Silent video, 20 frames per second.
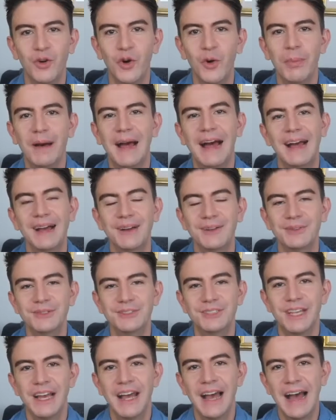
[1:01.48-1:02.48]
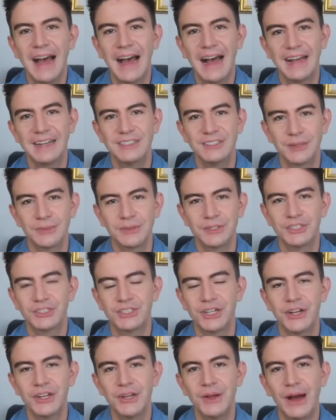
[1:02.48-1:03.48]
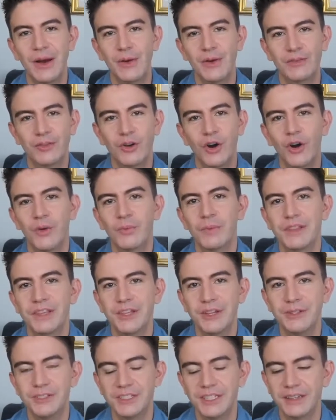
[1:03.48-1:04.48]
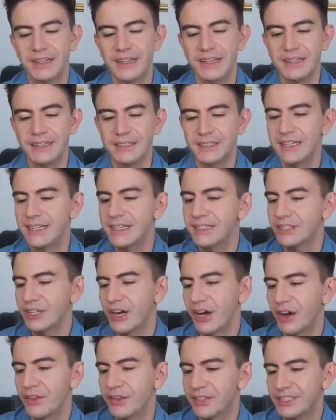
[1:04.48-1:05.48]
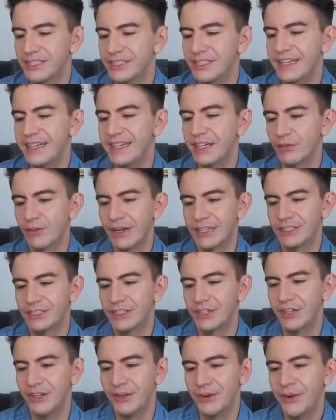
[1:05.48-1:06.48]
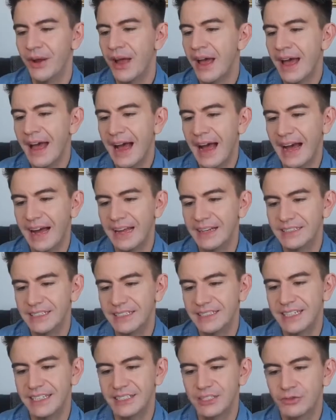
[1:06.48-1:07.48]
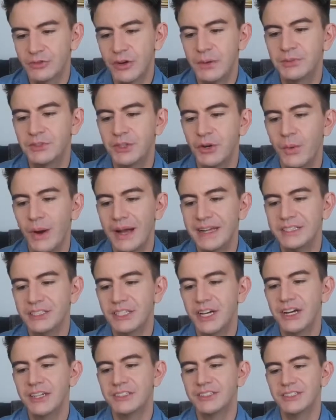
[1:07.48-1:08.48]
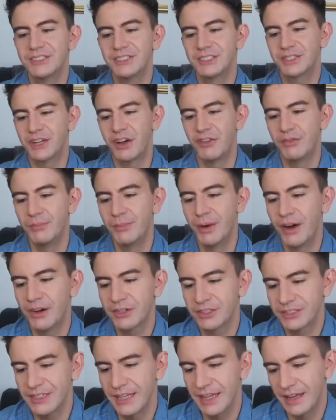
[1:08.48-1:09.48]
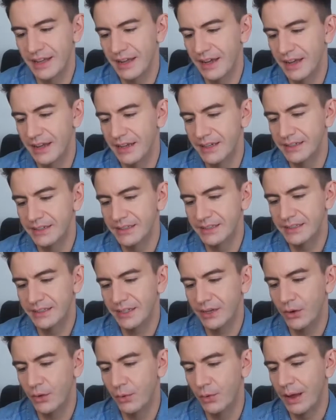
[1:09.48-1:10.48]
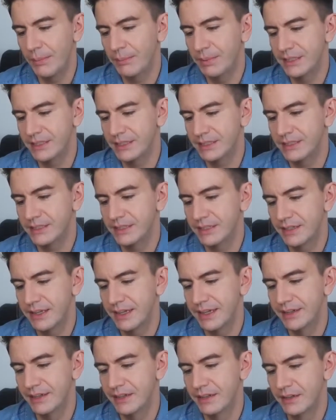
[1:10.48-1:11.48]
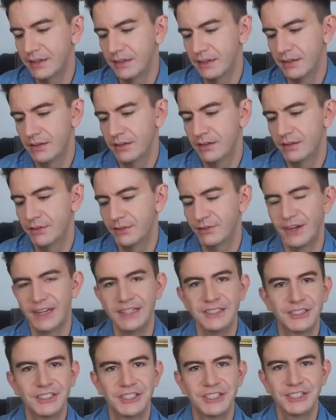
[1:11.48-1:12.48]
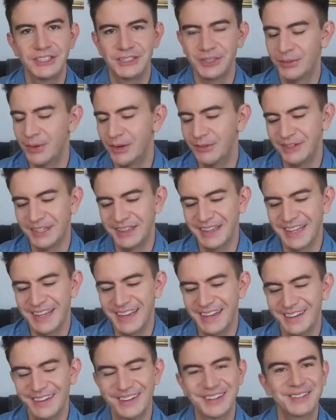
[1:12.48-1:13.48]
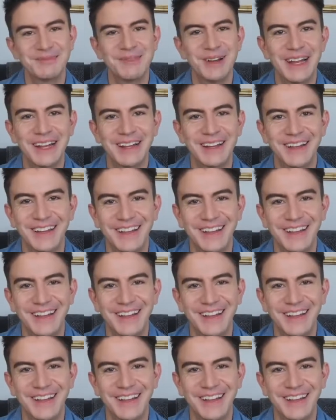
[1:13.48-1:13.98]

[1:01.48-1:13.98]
£4, and I'm going to show you how I've got on with using these. These are the SneakerRescue, and it says scrubs away dirt and scuff marks, and oh, that bit's in French, so I won't read that out because my